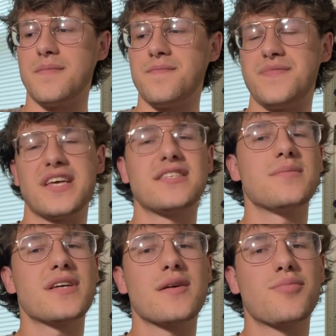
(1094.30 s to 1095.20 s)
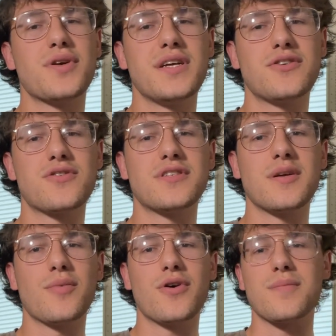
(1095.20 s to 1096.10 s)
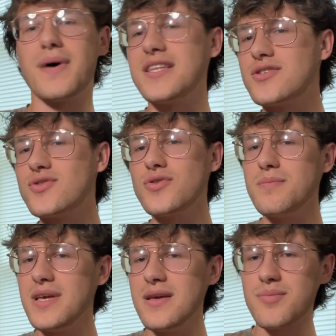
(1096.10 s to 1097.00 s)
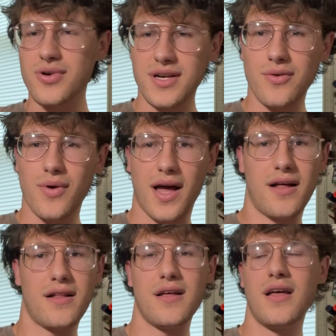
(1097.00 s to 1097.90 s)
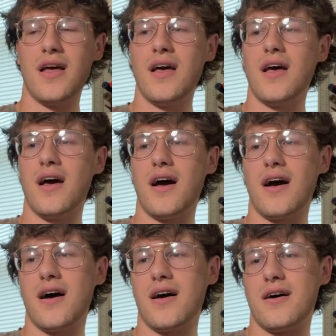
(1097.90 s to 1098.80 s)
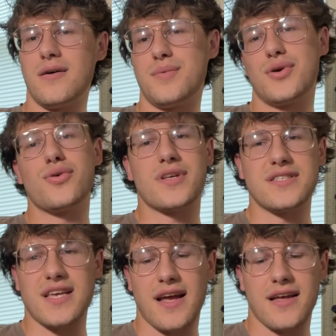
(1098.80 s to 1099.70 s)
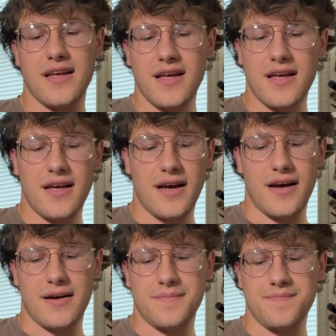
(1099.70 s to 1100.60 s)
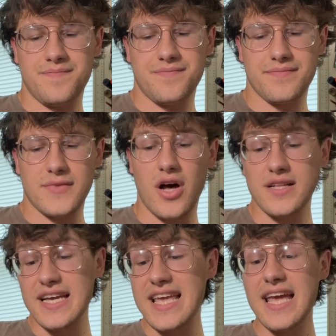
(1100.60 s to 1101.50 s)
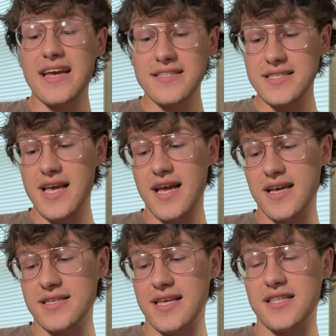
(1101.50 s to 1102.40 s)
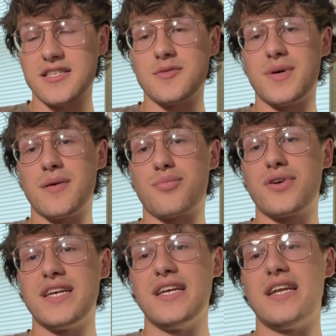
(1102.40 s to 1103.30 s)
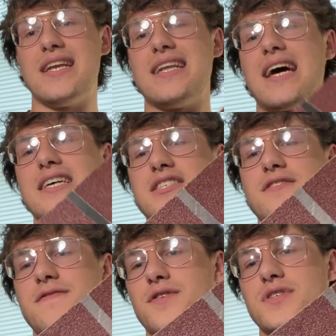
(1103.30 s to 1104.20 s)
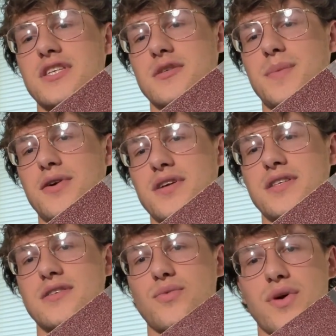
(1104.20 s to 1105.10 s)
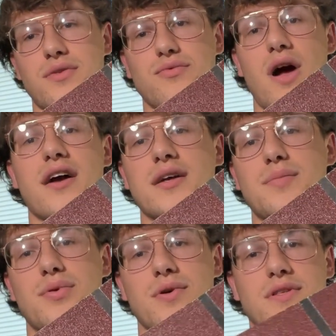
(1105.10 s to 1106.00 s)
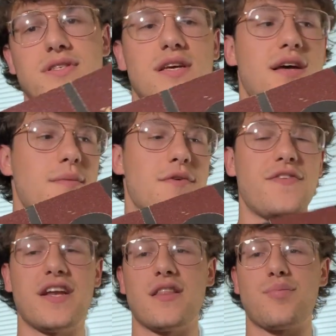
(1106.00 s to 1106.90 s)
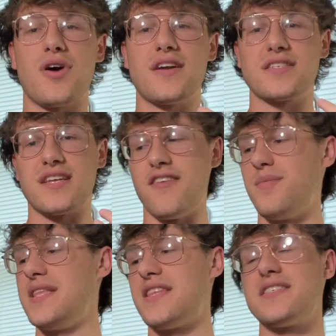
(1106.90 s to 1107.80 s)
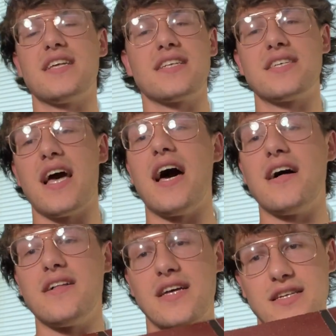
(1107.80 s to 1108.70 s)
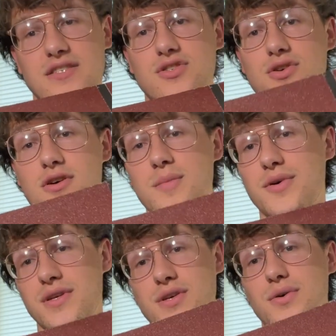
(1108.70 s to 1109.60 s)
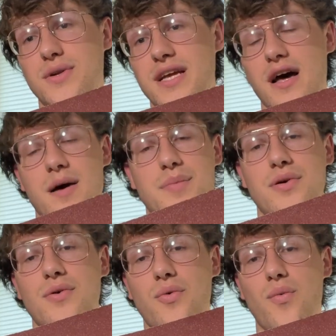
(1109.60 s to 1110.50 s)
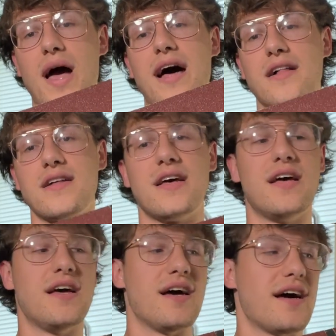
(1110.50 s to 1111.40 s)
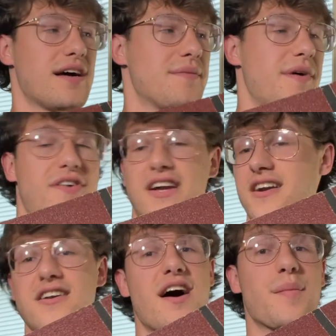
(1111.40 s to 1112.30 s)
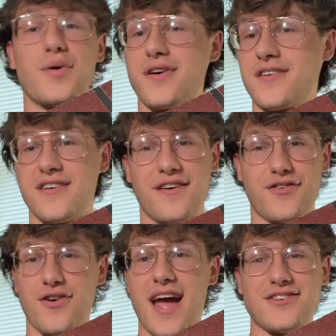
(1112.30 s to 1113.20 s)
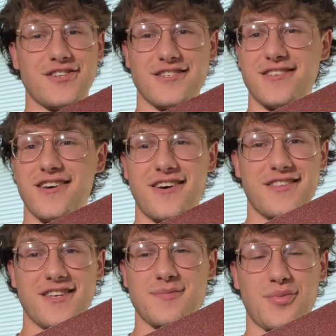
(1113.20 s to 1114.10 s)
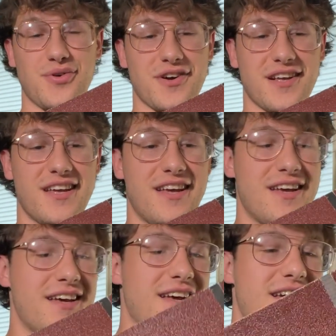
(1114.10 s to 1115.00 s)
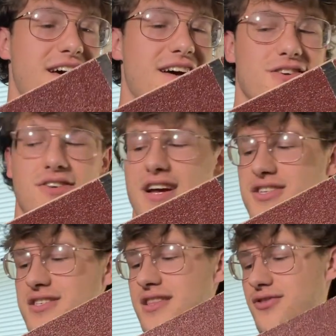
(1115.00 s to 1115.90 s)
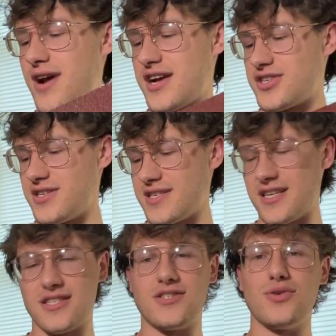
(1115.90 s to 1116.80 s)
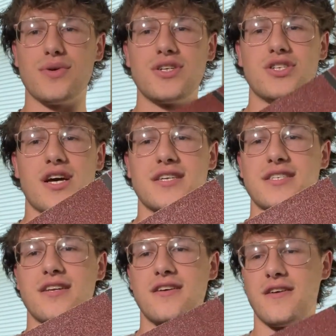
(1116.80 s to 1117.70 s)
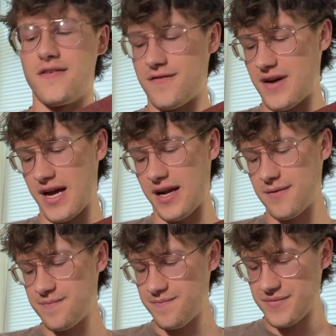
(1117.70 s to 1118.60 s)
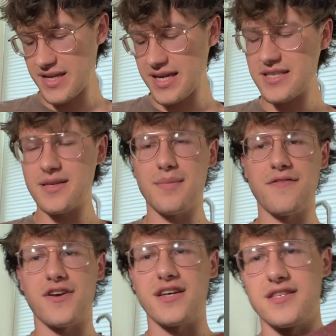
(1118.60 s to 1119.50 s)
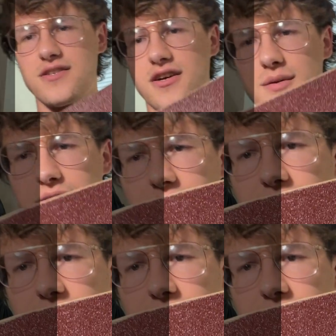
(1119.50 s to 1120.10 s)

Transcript: That seems like a pretty interesting board. Might suit me pretty well, but who can say? All I can say is that this has been a pretty nice first experience with Rocket boards. I'm a fan of the product. I've beat this thing to hell, and it's durable. It's holding up well. I've had a number of crashes on this board, crashes and thrashes, and it's doing just fine. I guess something I forgot to talk about.